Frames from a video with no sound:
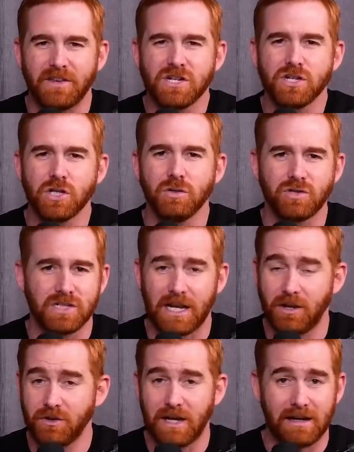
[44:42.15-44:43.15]
This is huge because
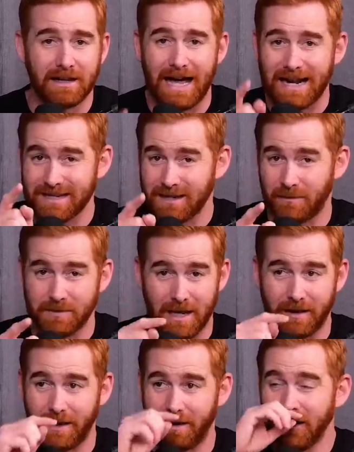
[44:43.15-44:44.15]
I know you got a lot of subs
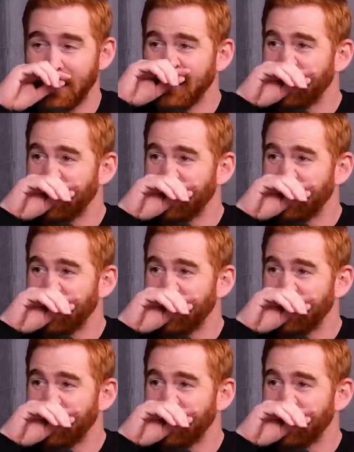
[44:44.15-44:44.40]
on there.